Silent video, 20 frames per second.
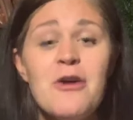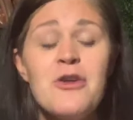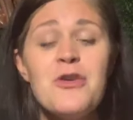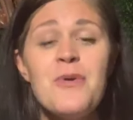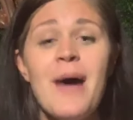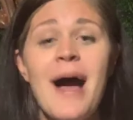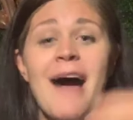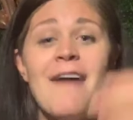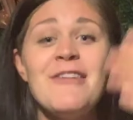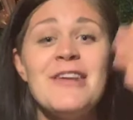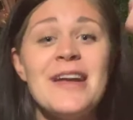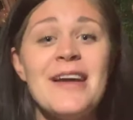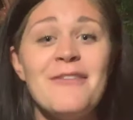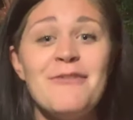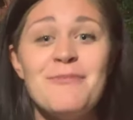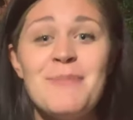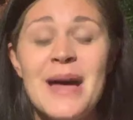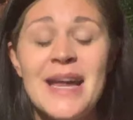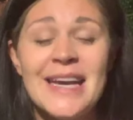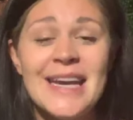You have
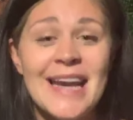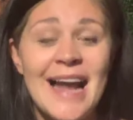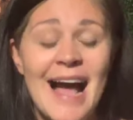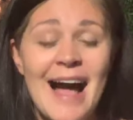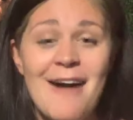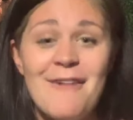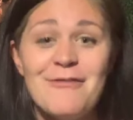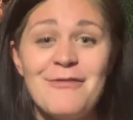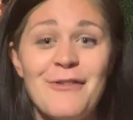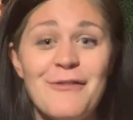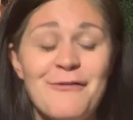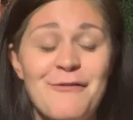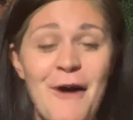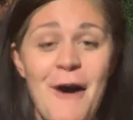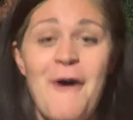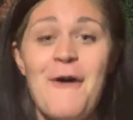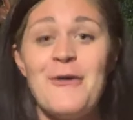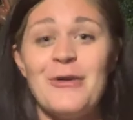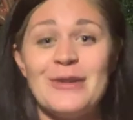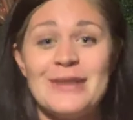enough money to have
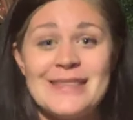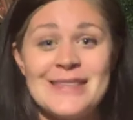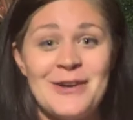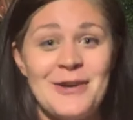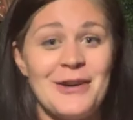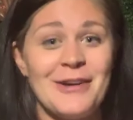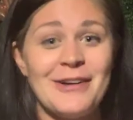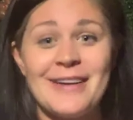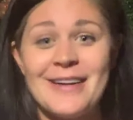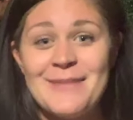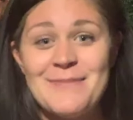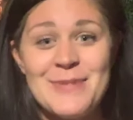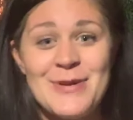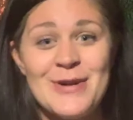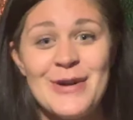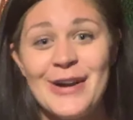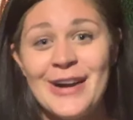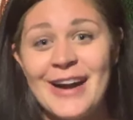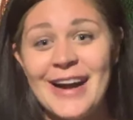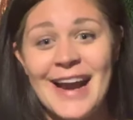phones or a
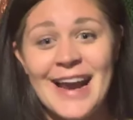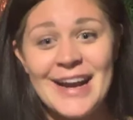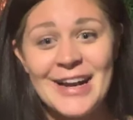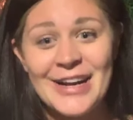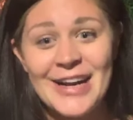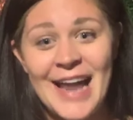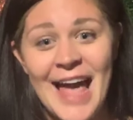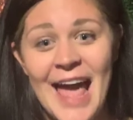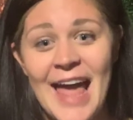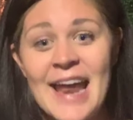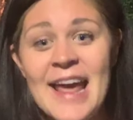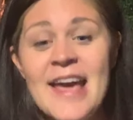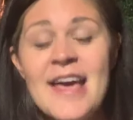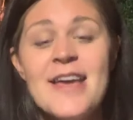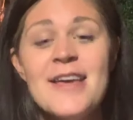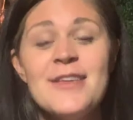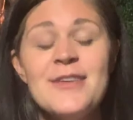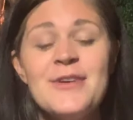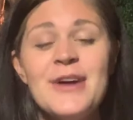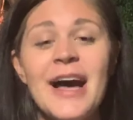computer or internet.
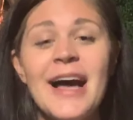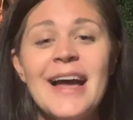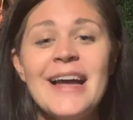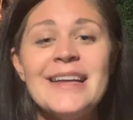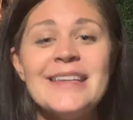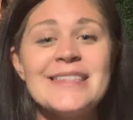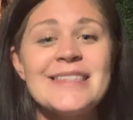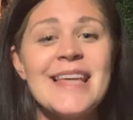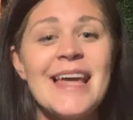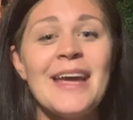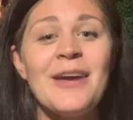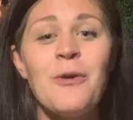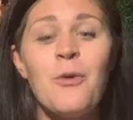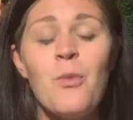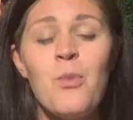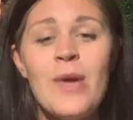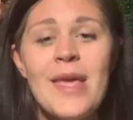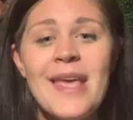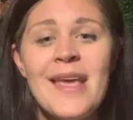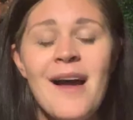You guys, like,
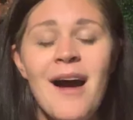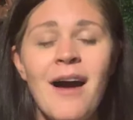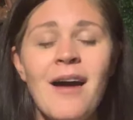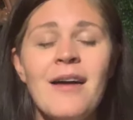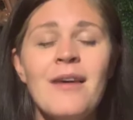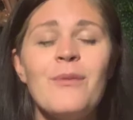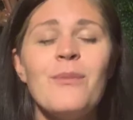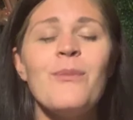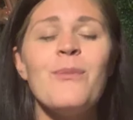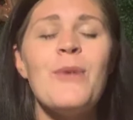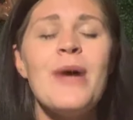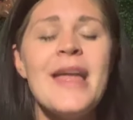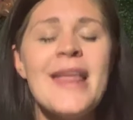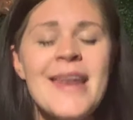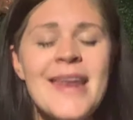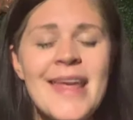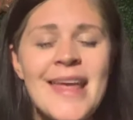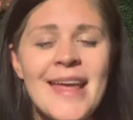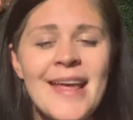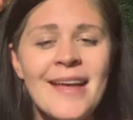we are
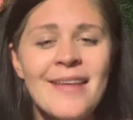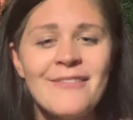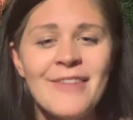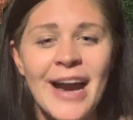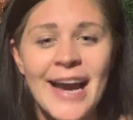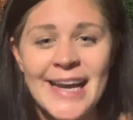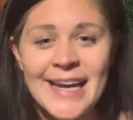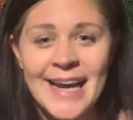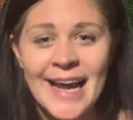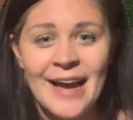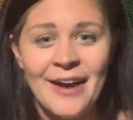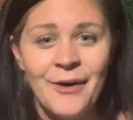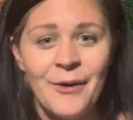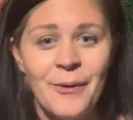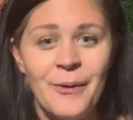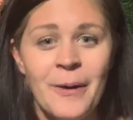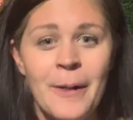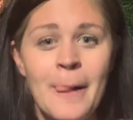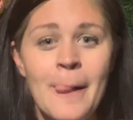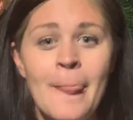winning right
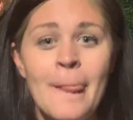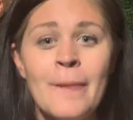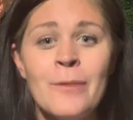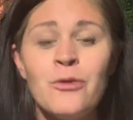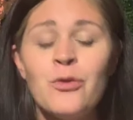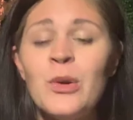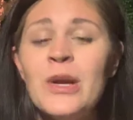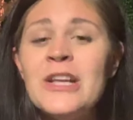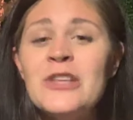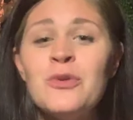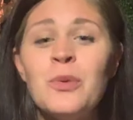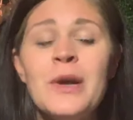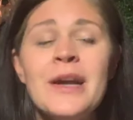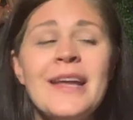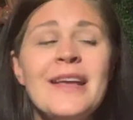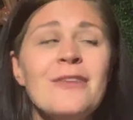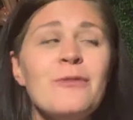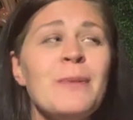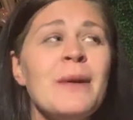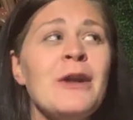now. 2020
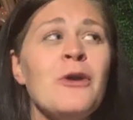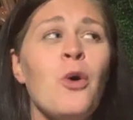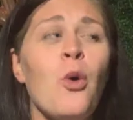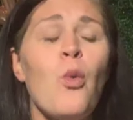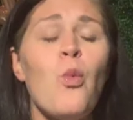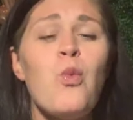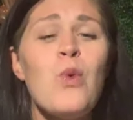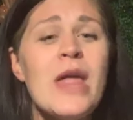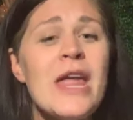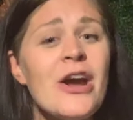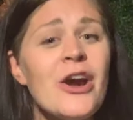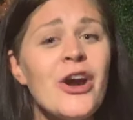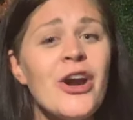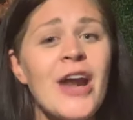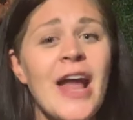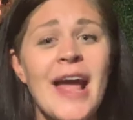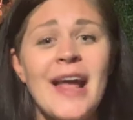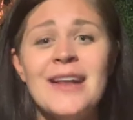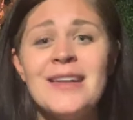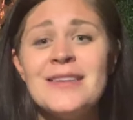has been
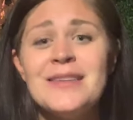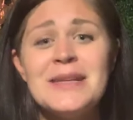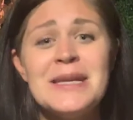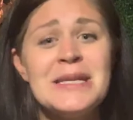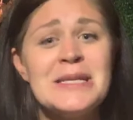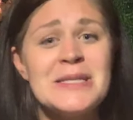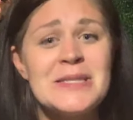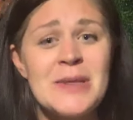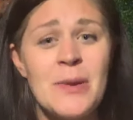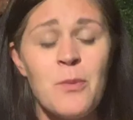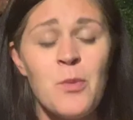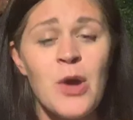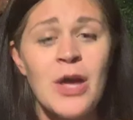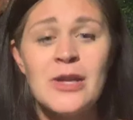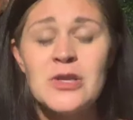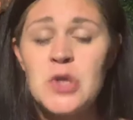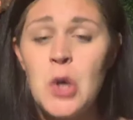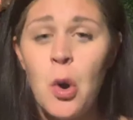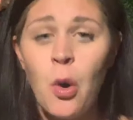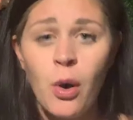weird and in some
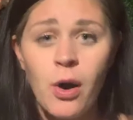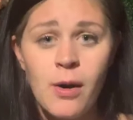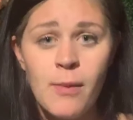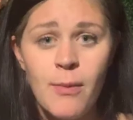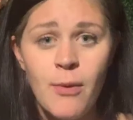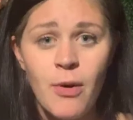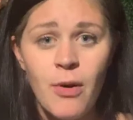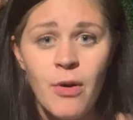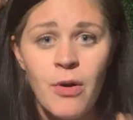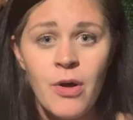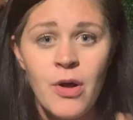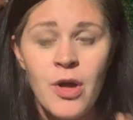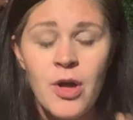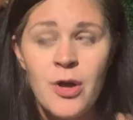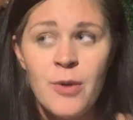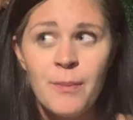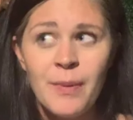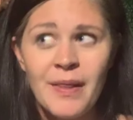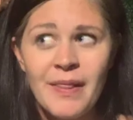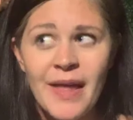ways horrible,
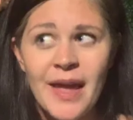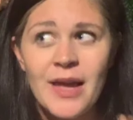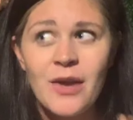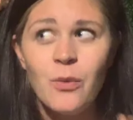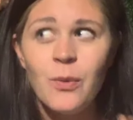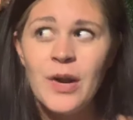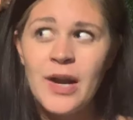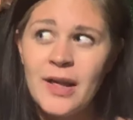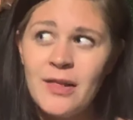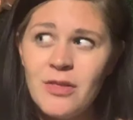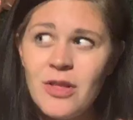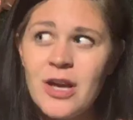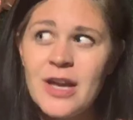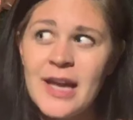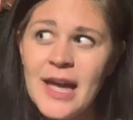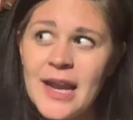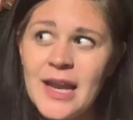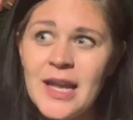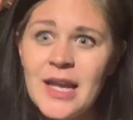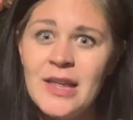but like, when I look
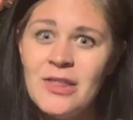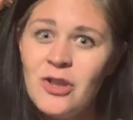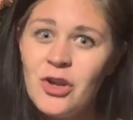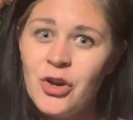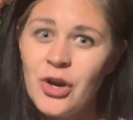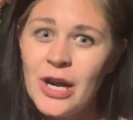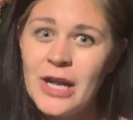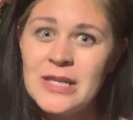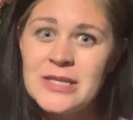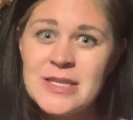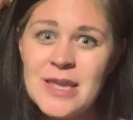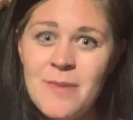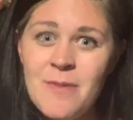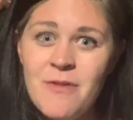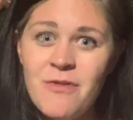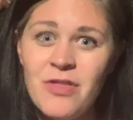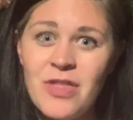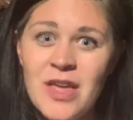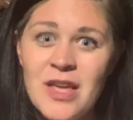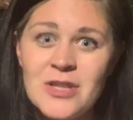at it in the grand scheme
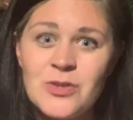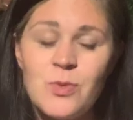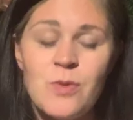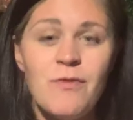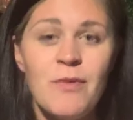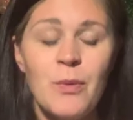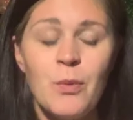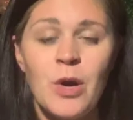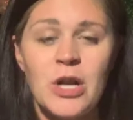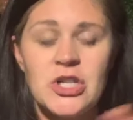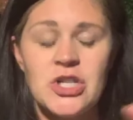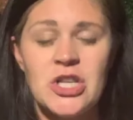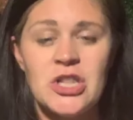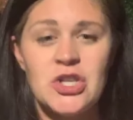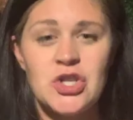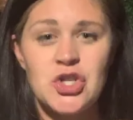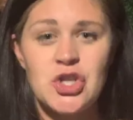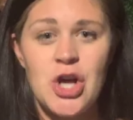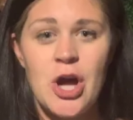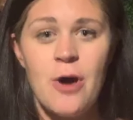of things, we've been watching
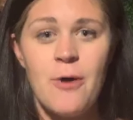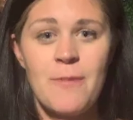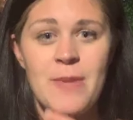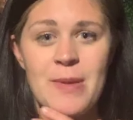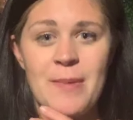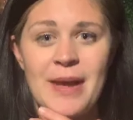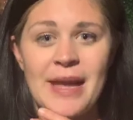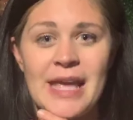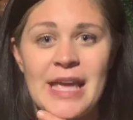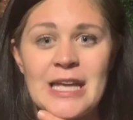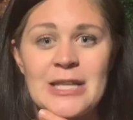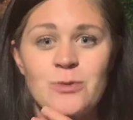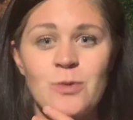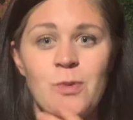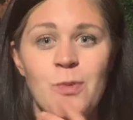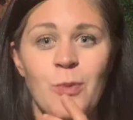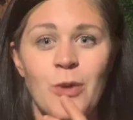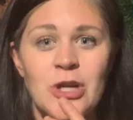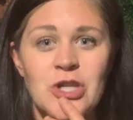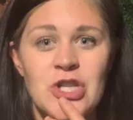this show, me and my kids, we've
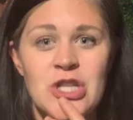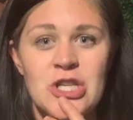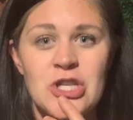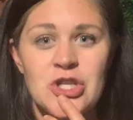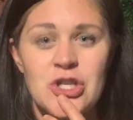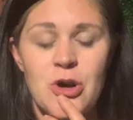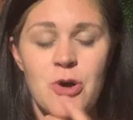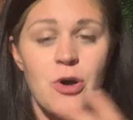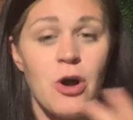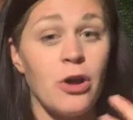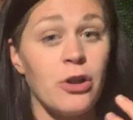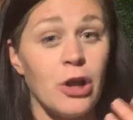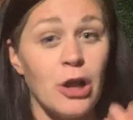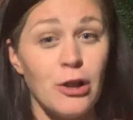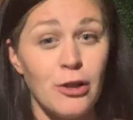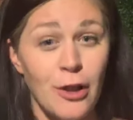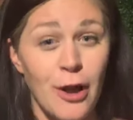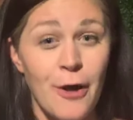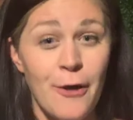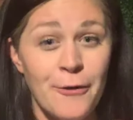been watching this show called
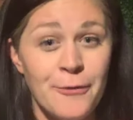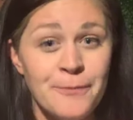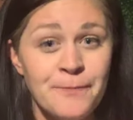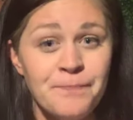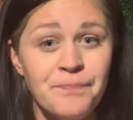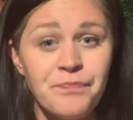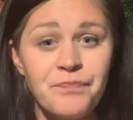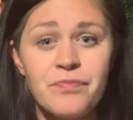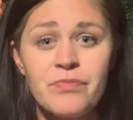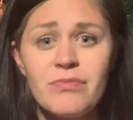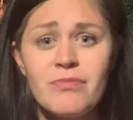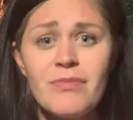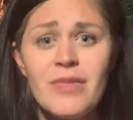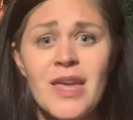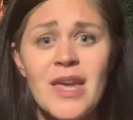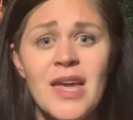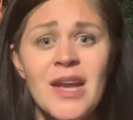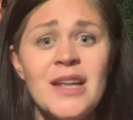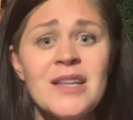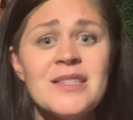Alone.
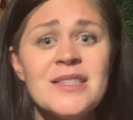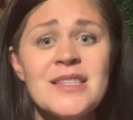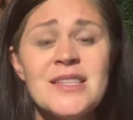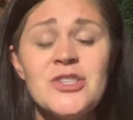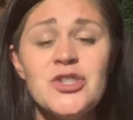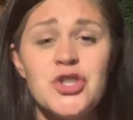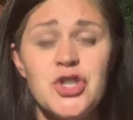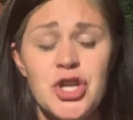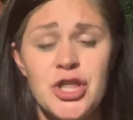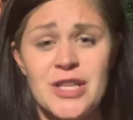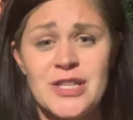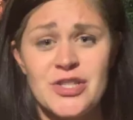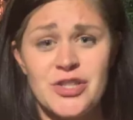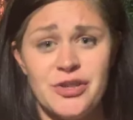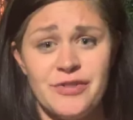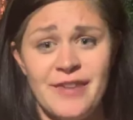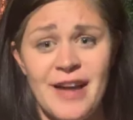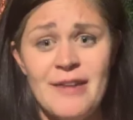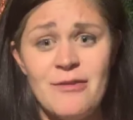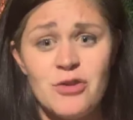And it's this
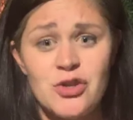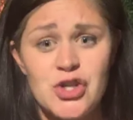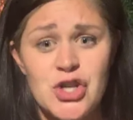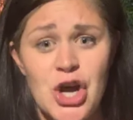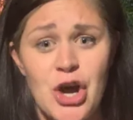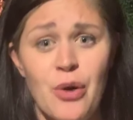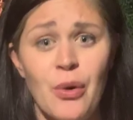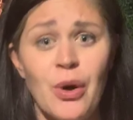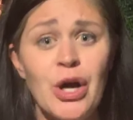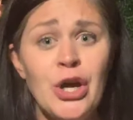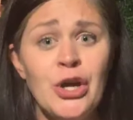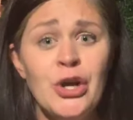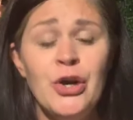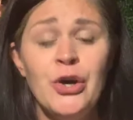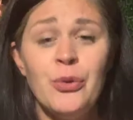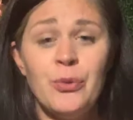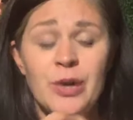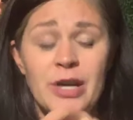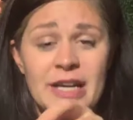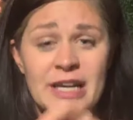survival show
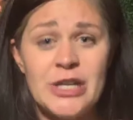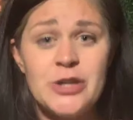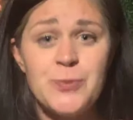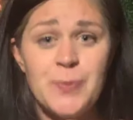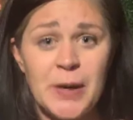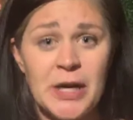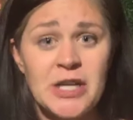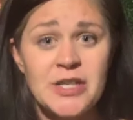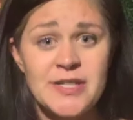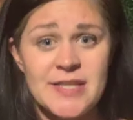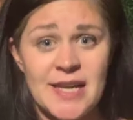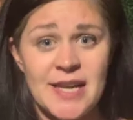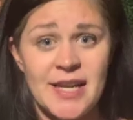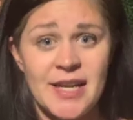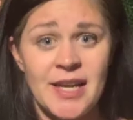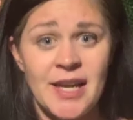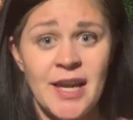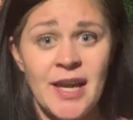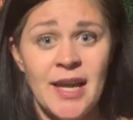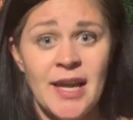where each
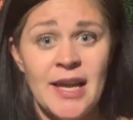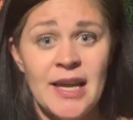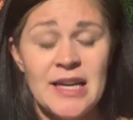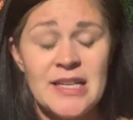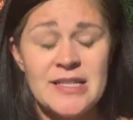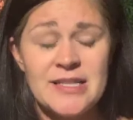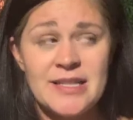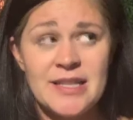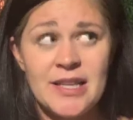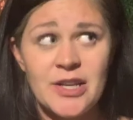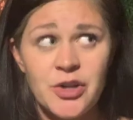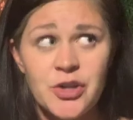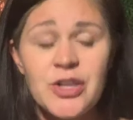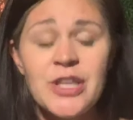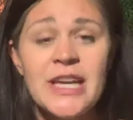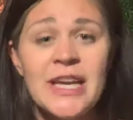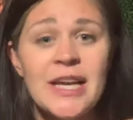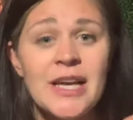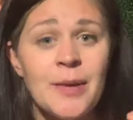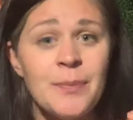person is
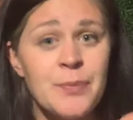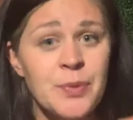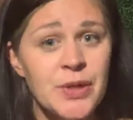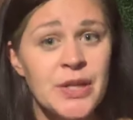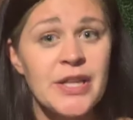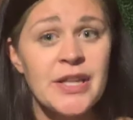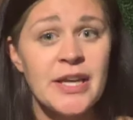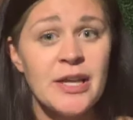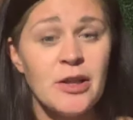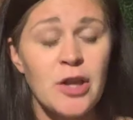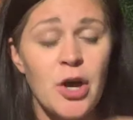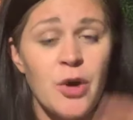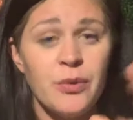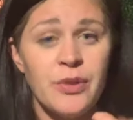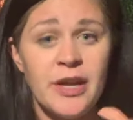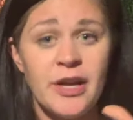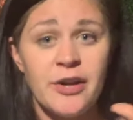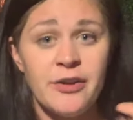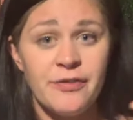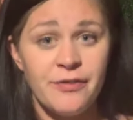literally completely alone.
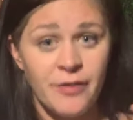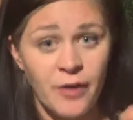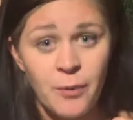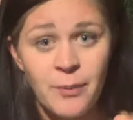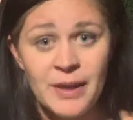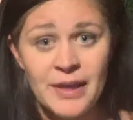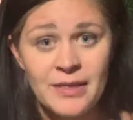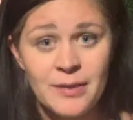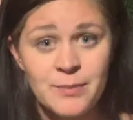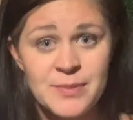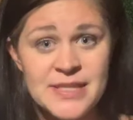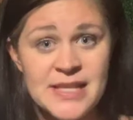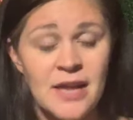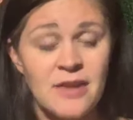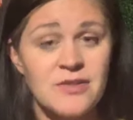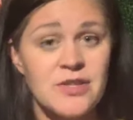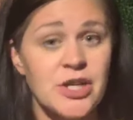They're filming themselves.